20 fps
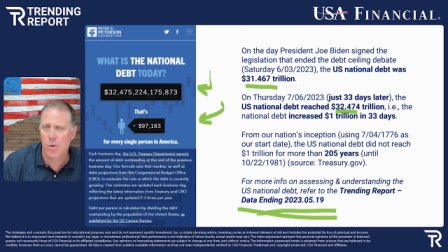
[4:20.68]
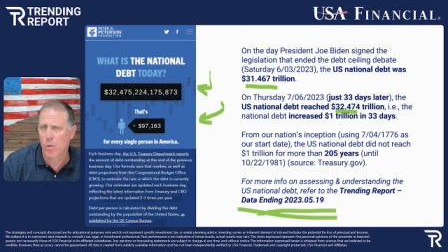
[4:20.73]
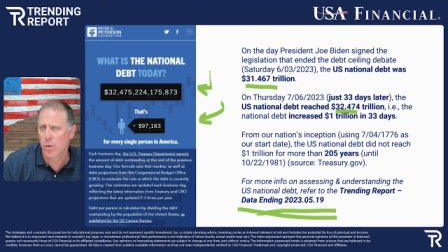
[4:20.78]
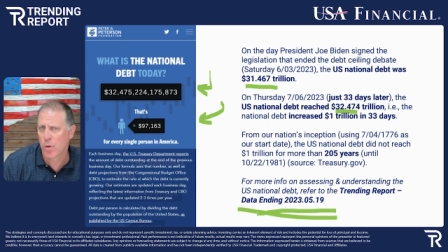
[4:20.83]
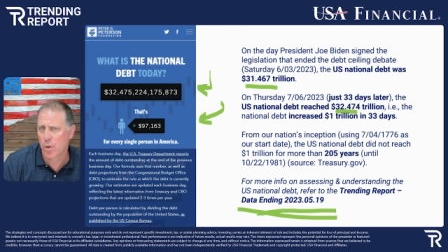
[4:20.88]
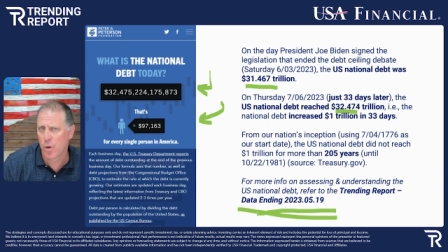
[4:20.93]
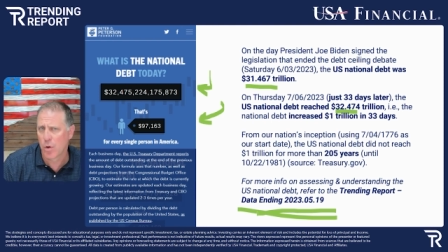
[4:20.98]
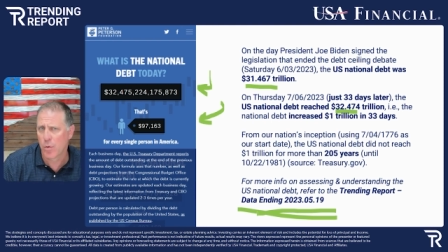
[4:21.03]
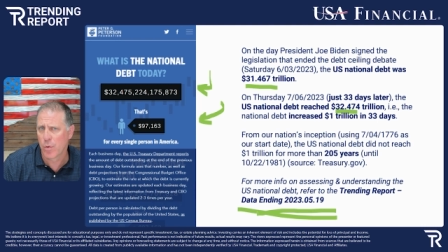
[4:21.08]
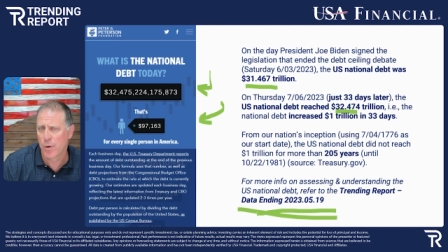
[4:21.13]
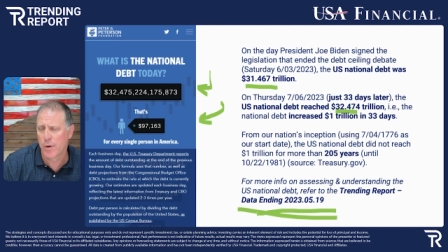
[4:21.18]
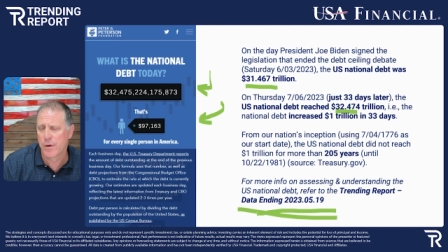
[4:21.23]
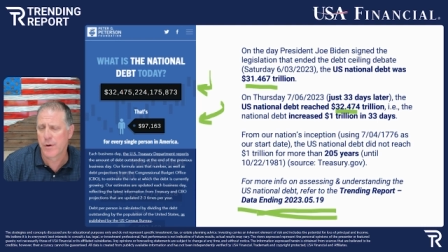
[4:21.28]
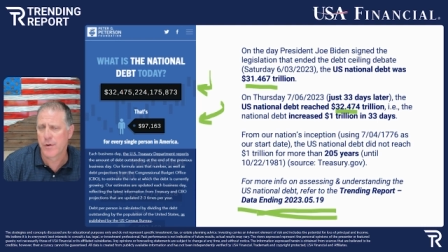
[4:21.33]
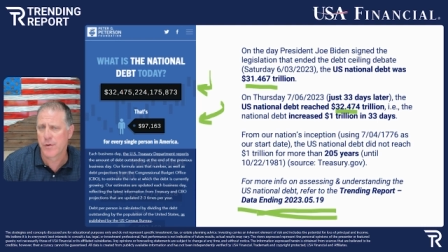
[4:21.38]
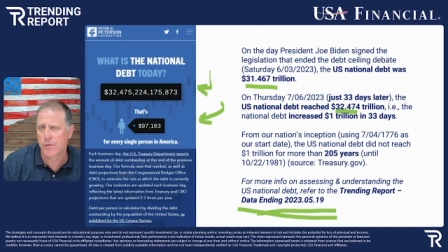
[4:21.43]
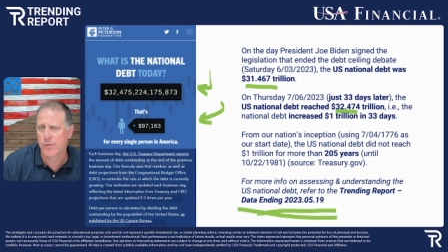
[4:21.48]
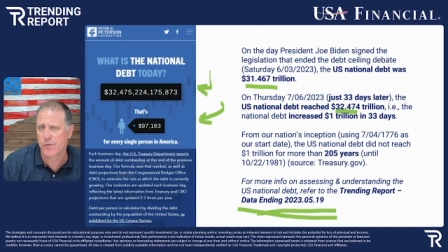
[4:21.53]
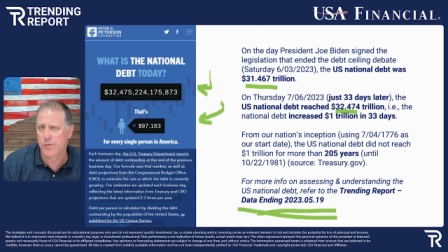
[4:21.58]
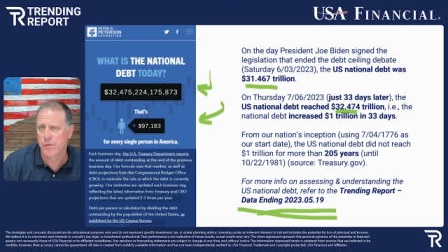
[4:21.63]
or lower
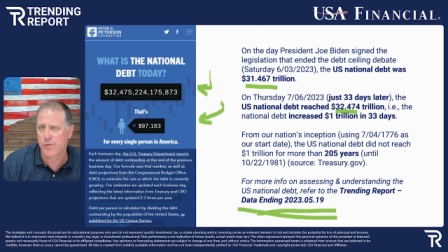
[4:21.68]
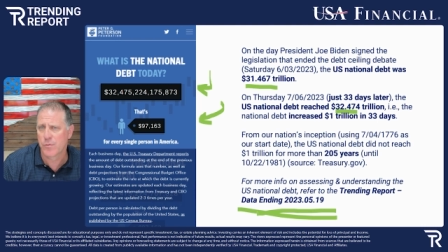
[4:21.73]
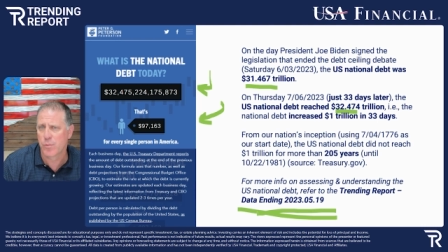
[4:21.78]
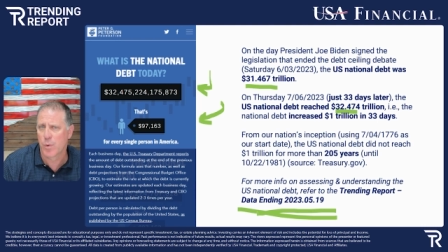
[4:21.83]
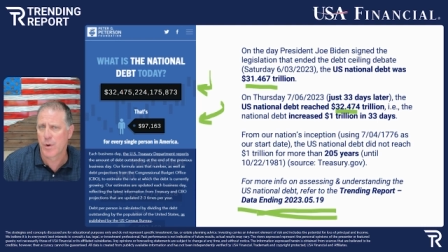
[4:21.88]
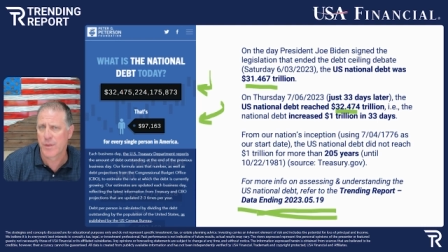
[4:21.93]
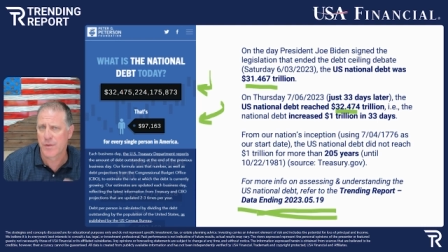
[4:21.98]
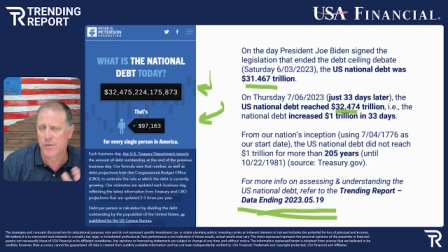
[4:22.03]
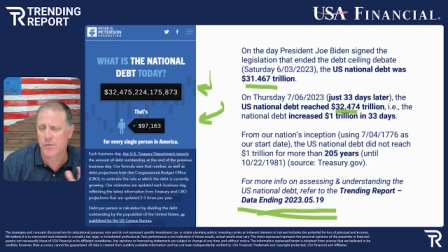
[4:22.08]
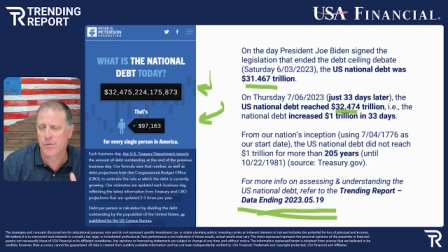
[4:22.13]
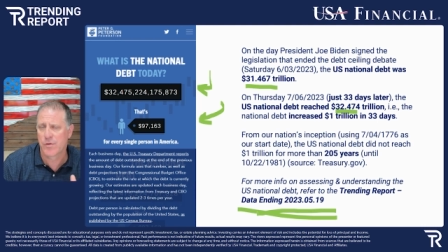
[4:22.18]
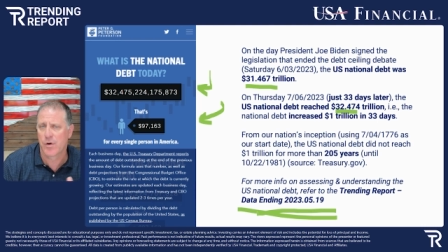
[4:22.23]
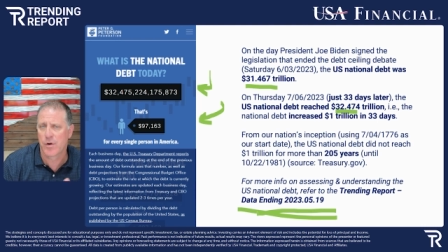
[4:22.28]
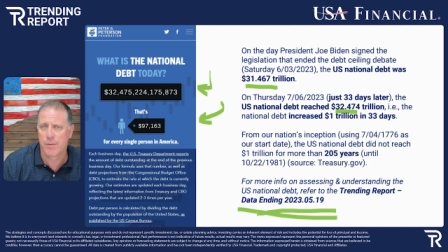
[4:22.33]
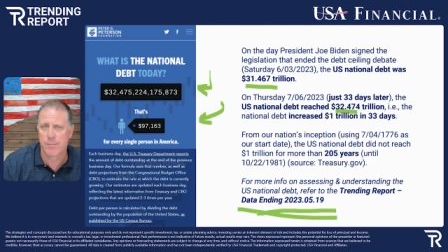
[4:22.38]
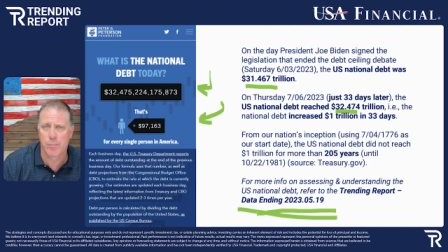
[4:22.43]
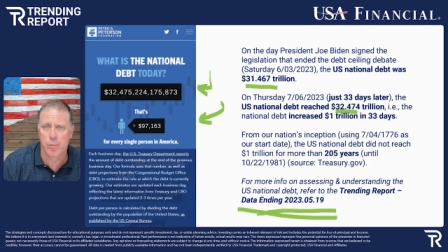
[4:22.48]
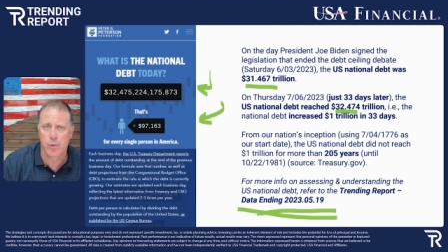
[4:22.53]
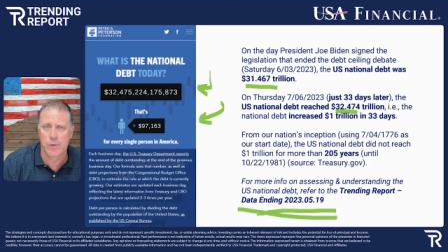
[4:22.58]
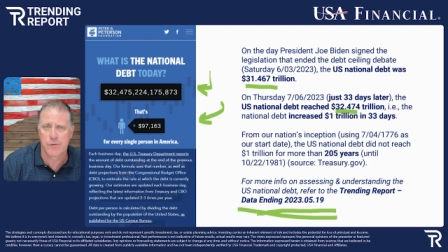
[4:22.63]
is one of the
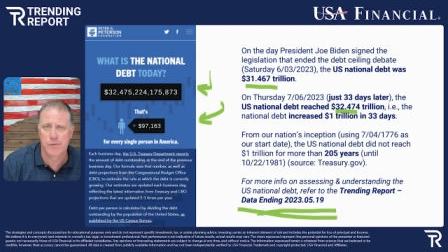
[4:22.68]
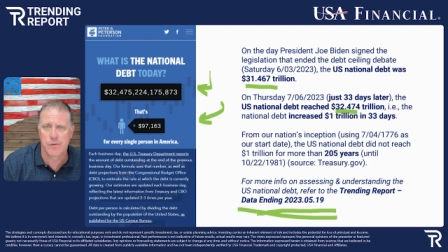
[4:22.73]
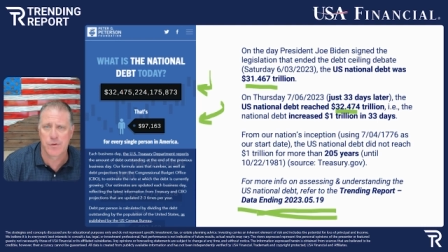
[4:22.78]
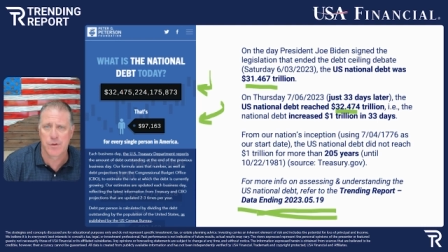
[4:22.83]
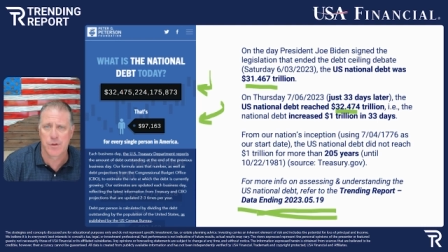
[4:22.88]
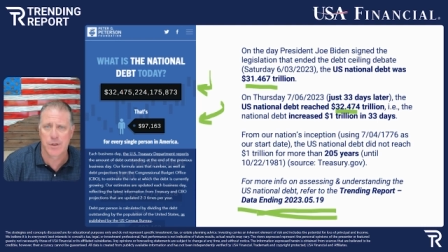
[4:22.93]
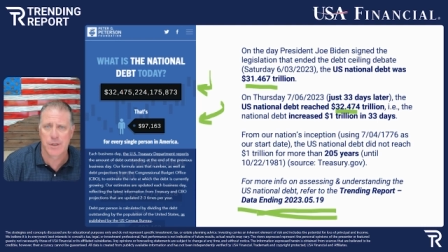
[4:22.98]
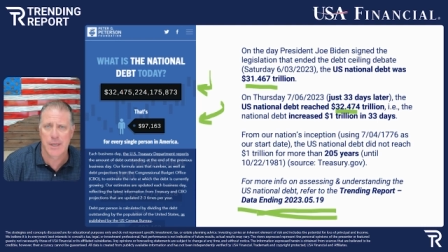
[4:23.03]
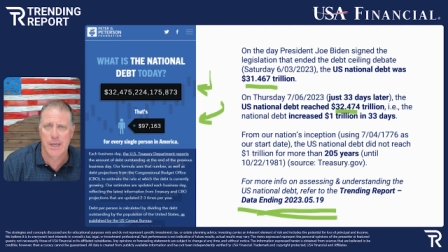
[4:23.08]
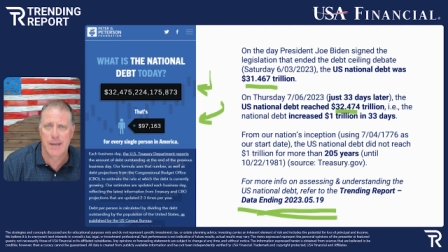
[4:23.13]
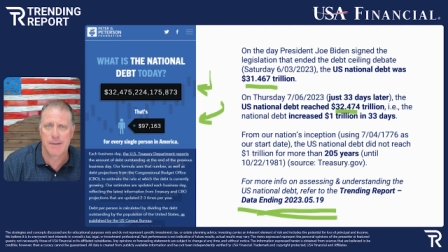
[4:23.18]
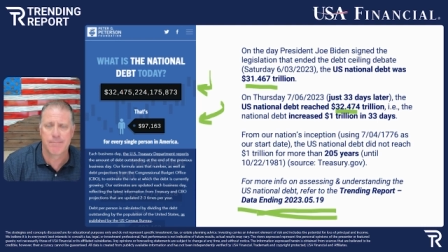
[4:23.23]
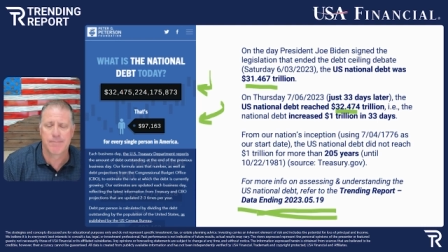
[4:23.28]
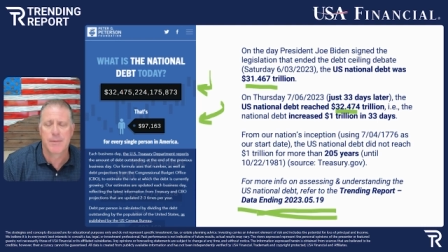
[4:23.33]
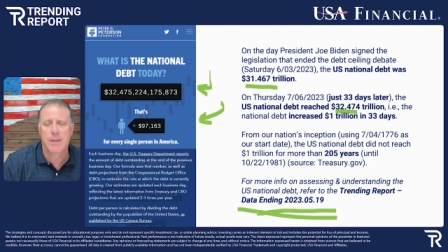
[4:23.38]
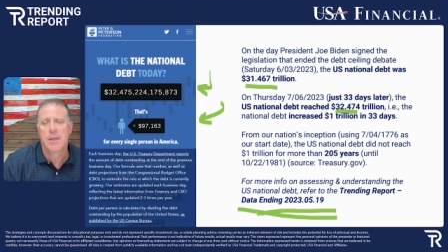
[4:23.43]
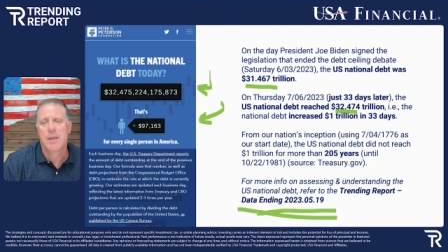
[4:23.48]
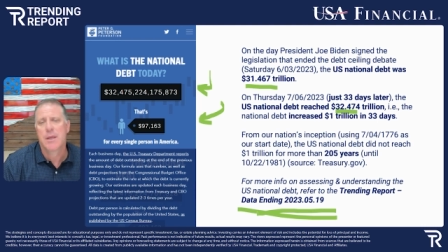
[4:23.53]
starting points to look at.